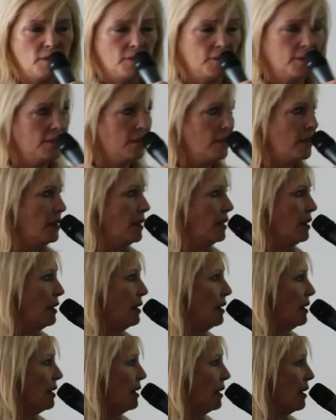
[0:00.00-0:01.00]
world,
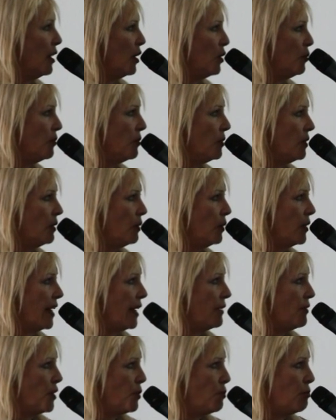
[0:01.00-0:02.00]
who
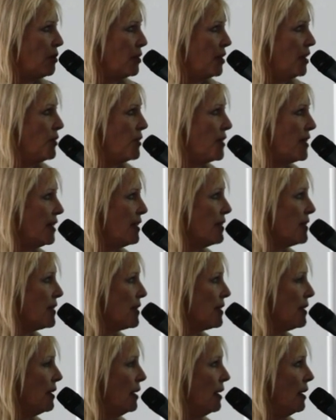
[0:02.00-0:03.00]
gave this
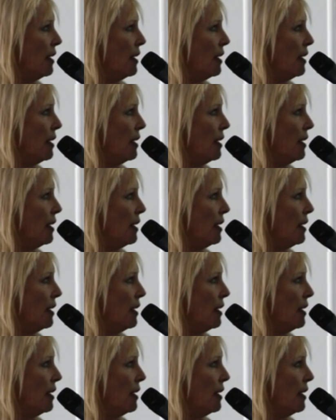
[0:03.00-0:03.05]
prognosis.